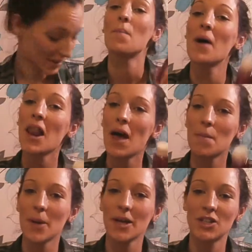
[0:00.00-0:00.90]
Mel
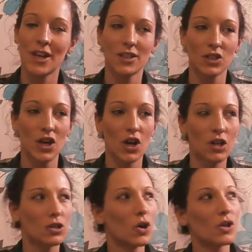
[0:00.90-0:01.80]

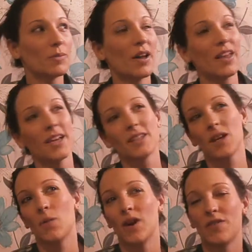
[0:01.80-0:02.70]
MPHS talked about this
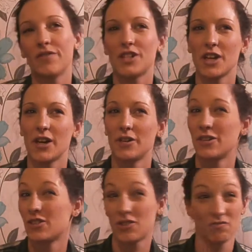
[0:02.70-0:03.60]
in one of her videos
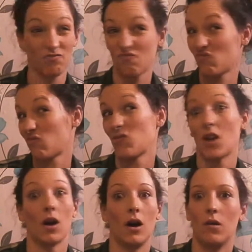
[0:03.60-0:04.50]

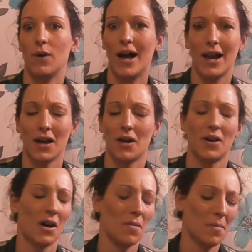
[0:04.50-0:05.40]
a while ago. I
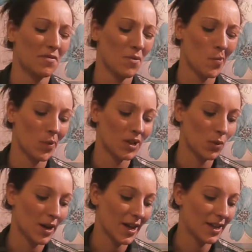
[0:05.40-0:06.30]
can't remember which
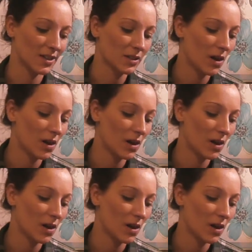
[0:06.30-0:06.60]
one it is.